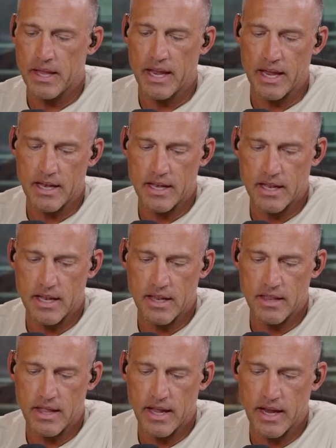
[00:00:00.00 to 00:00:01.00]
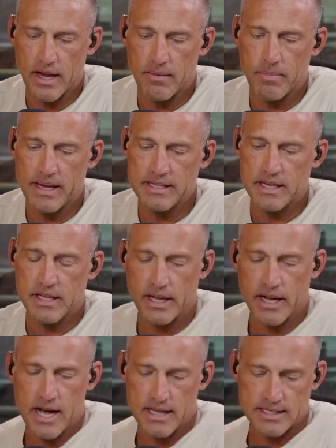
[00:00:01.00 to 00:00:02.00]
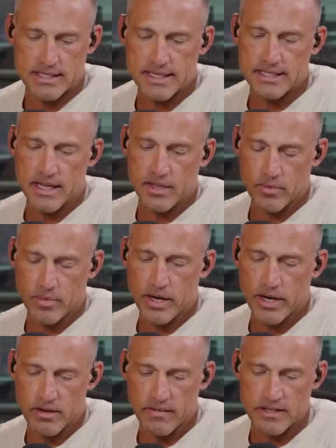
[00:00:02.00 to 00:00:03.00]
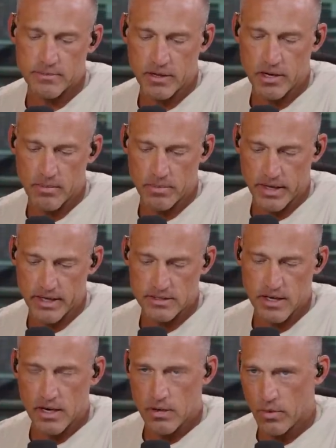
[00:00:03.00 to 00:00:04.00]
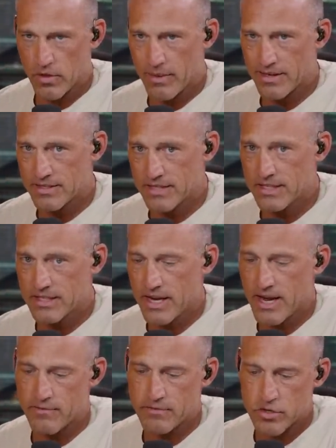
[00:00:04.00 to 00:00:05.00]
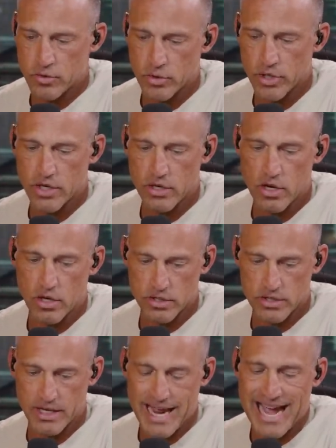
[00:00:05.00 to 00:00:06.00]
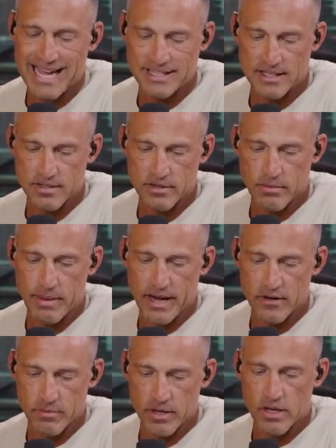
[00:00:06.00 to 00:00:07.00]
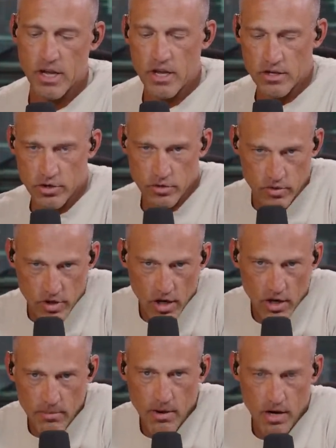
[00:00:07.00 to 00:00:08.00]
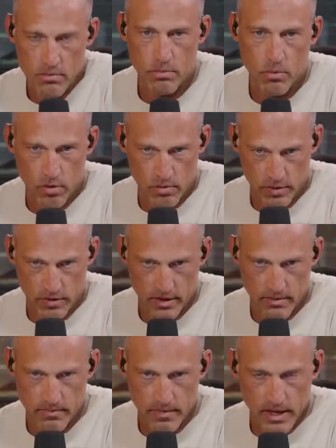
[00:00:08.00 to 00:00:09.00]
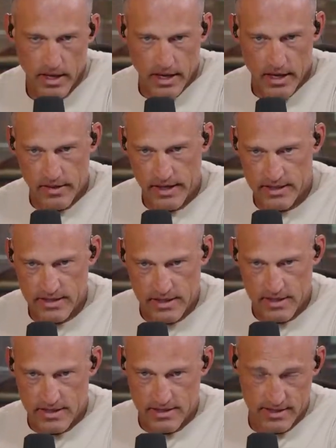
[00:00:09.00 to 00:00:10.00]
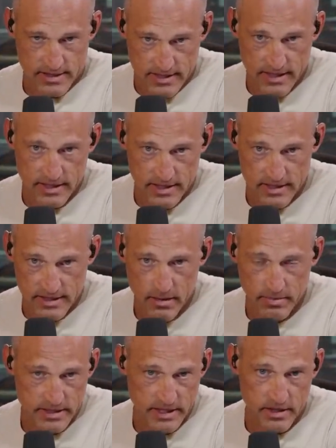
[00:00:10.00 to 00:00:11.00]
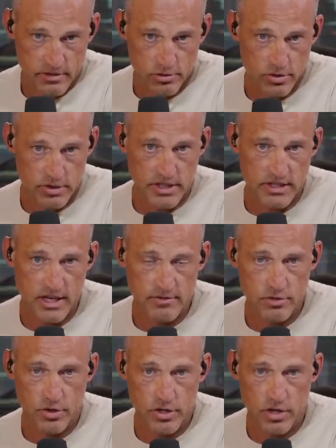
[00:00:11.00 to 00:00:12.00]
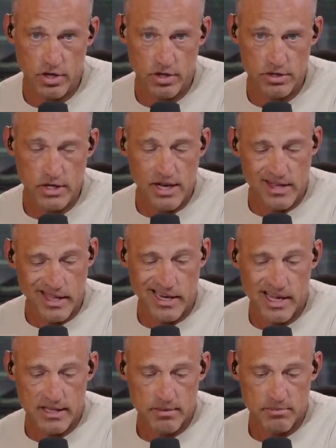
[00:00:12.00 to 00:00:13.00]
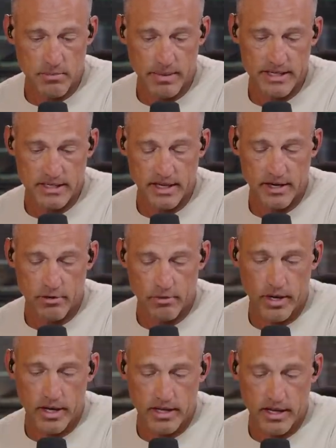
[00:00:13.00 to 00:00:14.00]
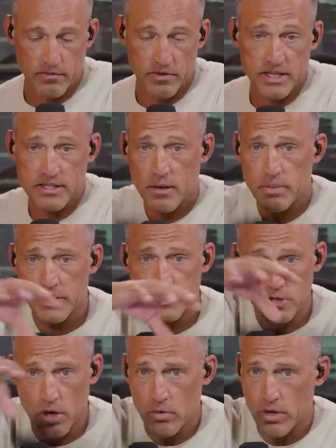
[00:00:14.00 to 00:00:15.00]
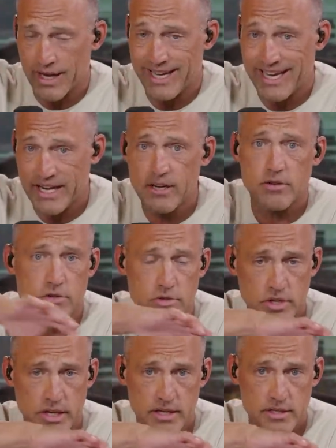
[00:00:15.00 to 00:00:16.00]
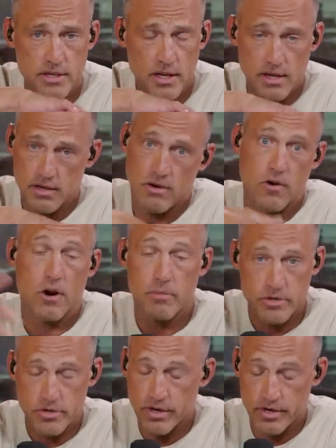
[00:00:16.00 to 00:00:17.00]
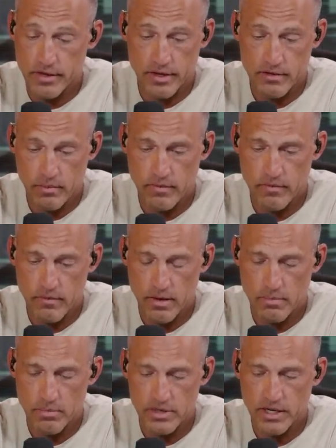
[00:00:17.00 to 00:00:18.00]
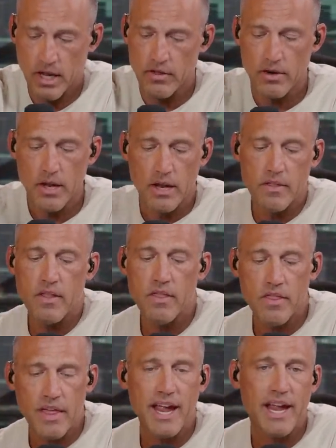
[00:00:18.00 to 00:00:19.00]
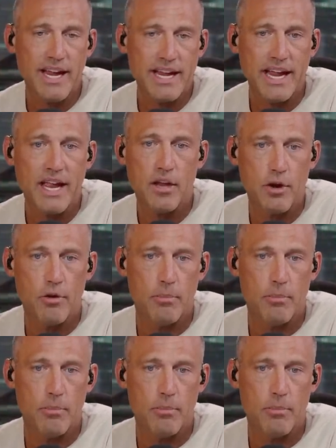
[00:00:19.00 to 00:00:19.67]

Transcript: and they basically got 63 investment companies with about $6.5 trillion in assets under management to come on board with them. And these the six, these companies that controlled six and a half trillion dollars, they got them to basically agree that if these companies don't adhere to these arbitrary things that we've um, put together, then they get no